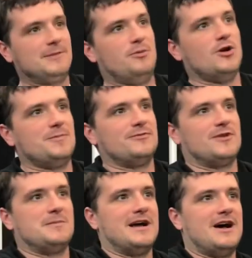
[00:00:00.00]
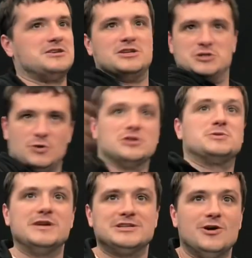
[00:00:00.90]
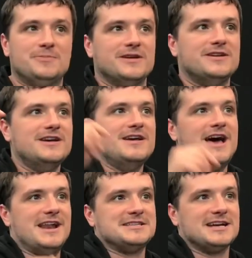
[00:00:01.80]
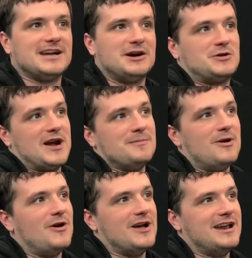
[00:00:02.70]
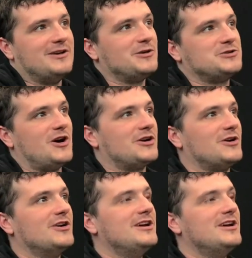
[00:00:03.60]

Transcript: like pulled up in front of my house and the door swings open and it's like a grandma and her daughter